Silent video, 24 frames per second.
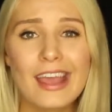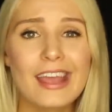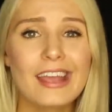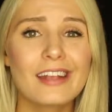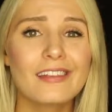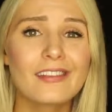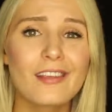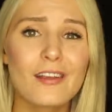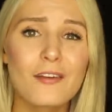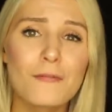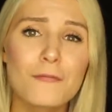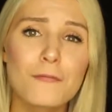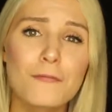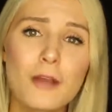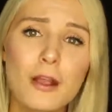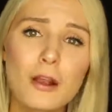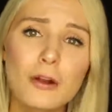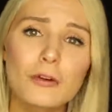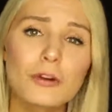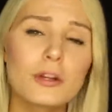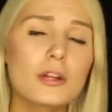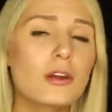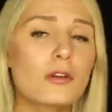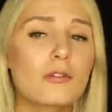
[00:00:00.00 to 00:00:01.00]
It's a
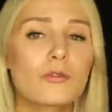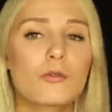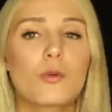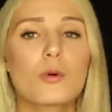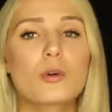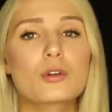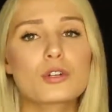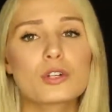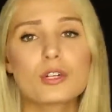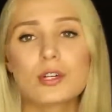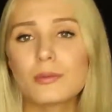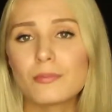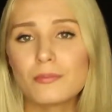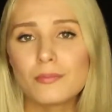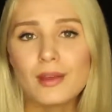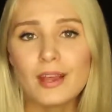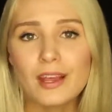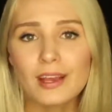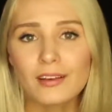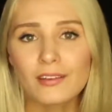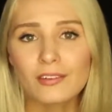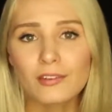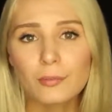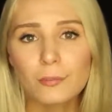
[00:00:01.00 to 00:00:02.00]
very unfortunate
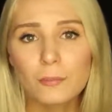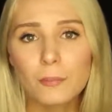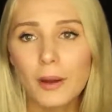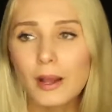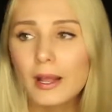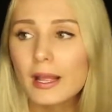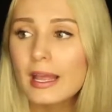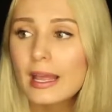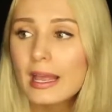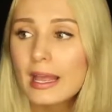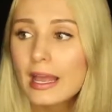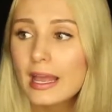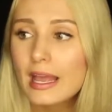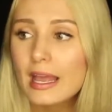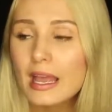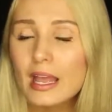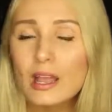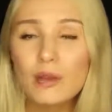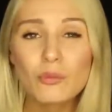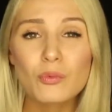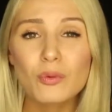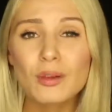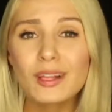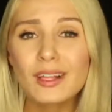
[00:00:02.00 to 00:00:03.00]
mix, but
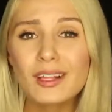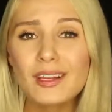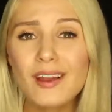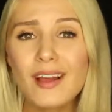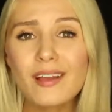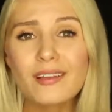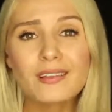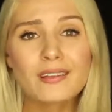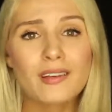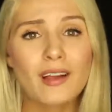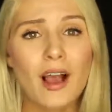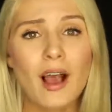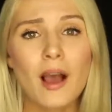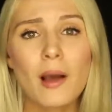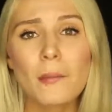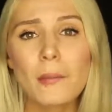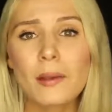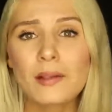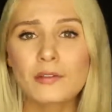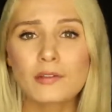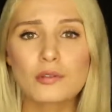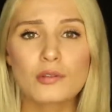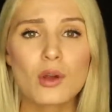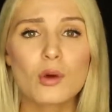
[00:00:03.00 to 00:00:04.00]
it really does
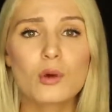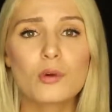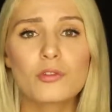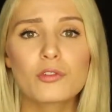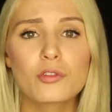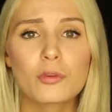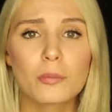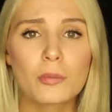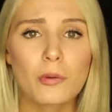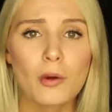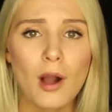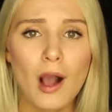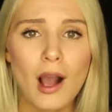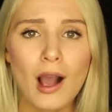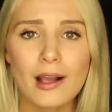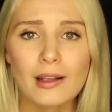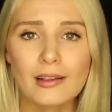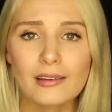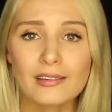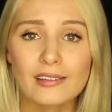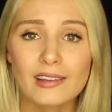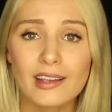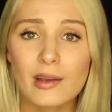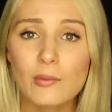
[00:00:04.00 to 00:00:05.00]
come as no
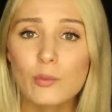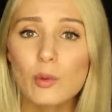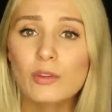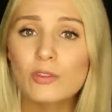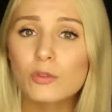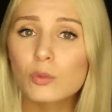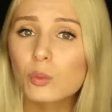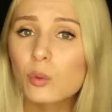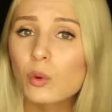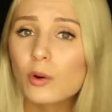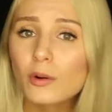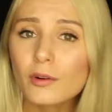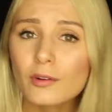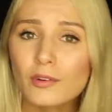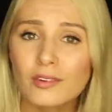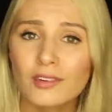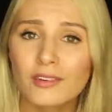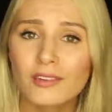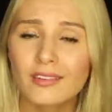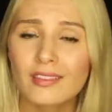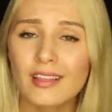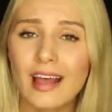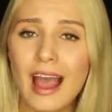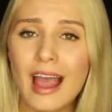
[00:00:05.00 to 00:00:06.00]
surprise. And what's
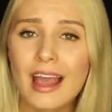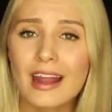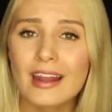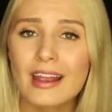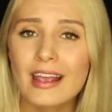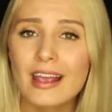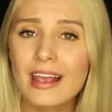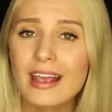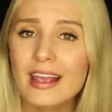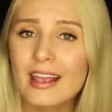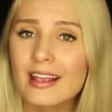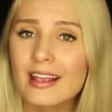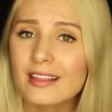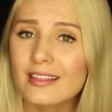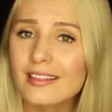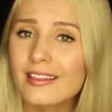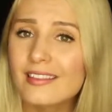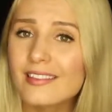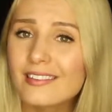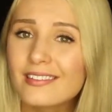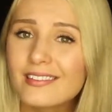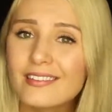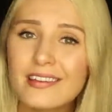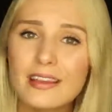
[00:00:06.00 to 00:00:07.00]
worse is that
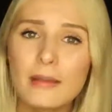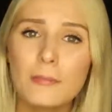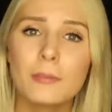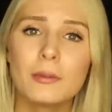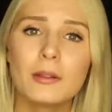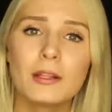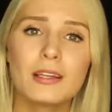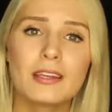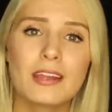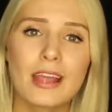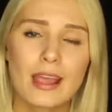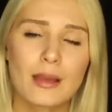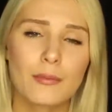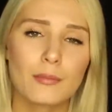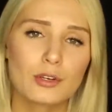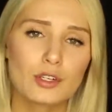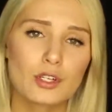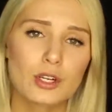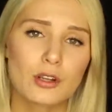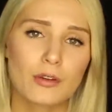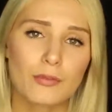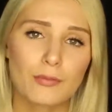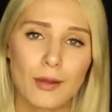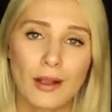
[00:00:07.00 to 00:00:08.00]
these deeply
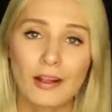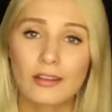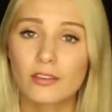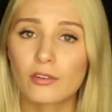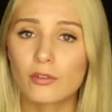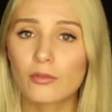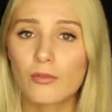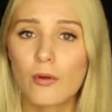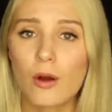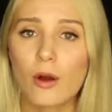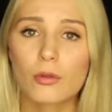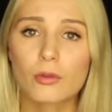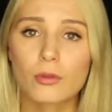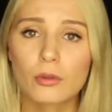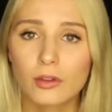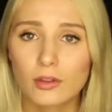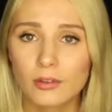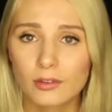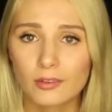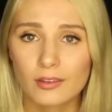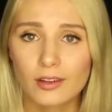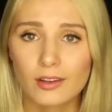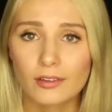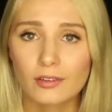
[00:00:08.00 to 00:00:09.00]
damaging effects of
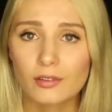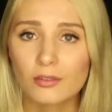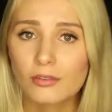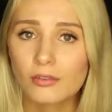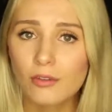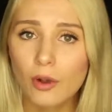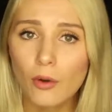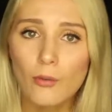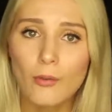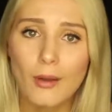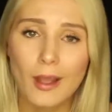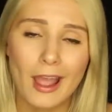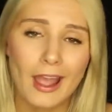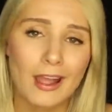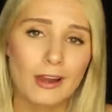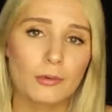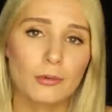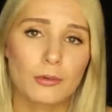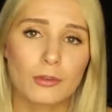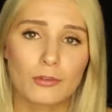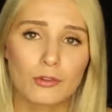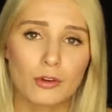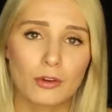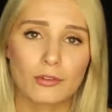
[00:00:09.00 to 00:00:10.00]
fatherlessness don't
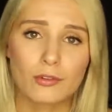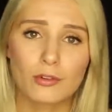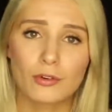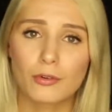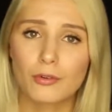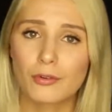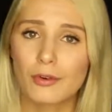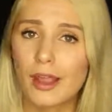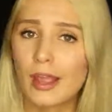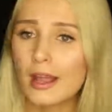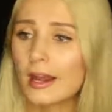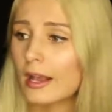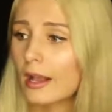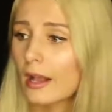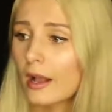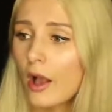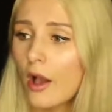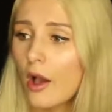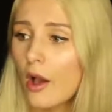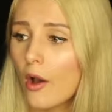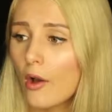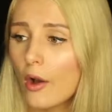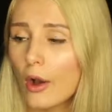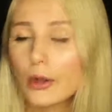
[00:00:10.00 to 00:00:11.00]
end with just creating
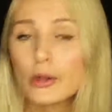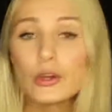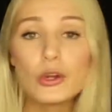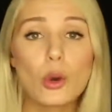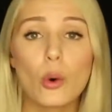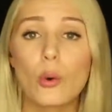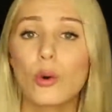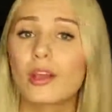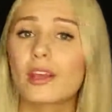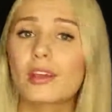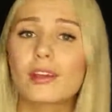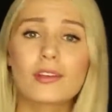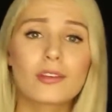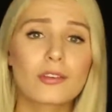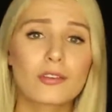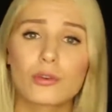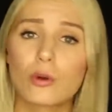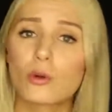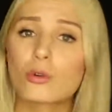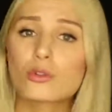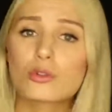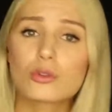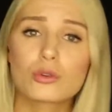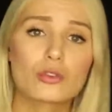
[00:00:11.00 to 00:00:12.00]
annoying
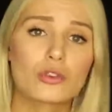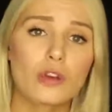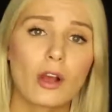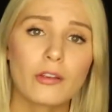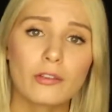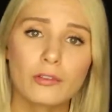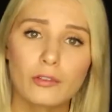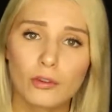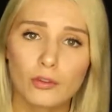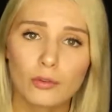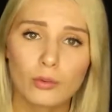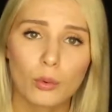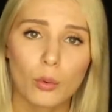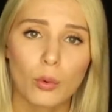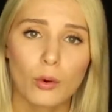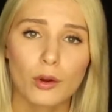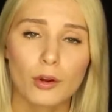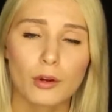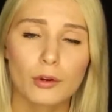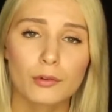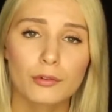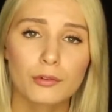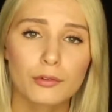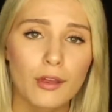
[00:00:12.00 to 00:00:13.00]
social justice
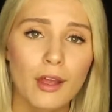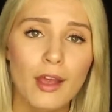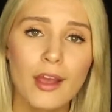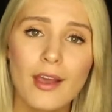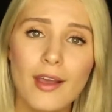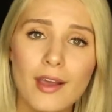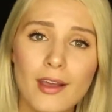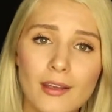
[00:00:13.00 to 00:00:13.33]
warriors.